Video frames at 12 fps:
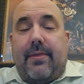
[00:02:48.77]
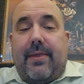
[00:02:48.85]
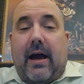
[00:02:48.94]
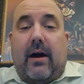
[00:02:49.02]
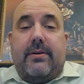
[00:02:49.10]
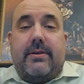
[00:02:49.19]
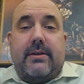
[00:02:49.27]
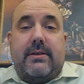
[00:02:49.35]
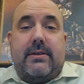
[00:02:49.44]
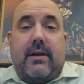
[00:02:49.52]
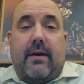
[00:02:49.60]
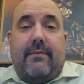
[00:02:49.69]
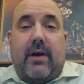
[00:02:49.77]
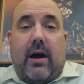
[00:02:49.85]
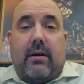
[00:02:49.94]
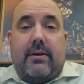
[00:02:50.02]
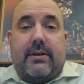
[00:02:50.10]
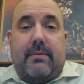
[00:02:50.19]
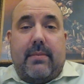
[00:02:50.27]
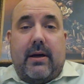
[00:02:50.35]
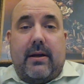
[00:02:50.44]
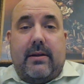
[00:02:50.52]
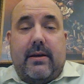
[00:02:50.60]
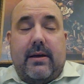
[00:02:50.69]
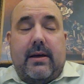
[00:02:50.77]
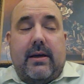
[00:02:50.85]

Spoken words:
thousands of dollars a month,